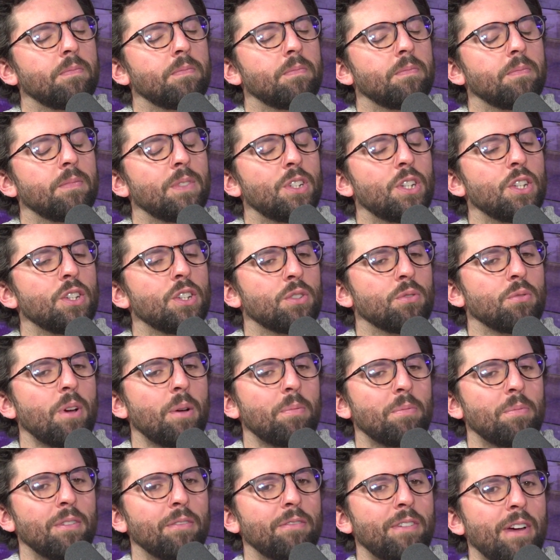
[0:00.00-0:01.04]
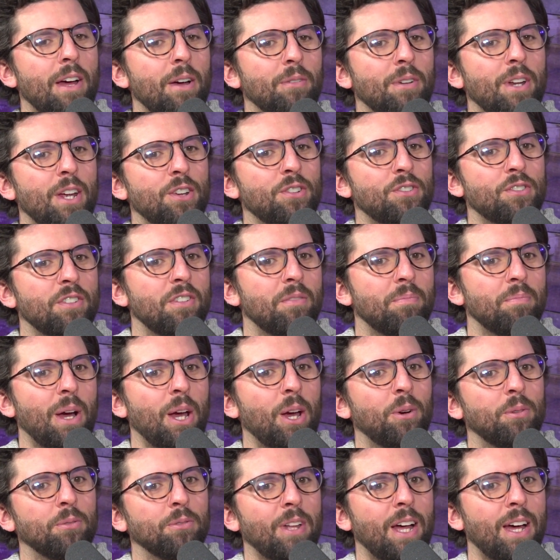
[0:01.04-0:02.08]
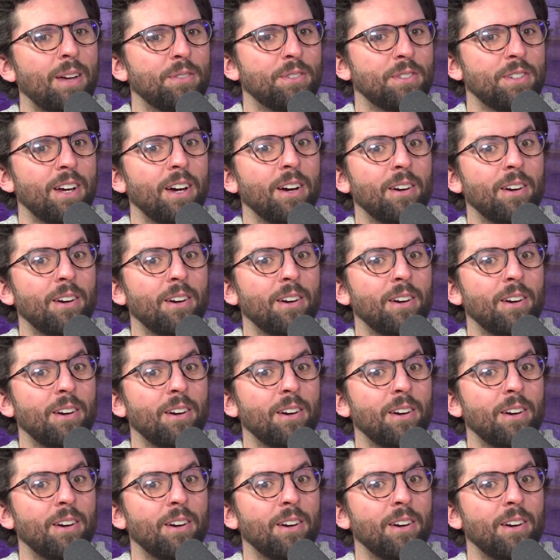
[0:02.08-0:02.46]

disrupt the foundation of my own lifestyle.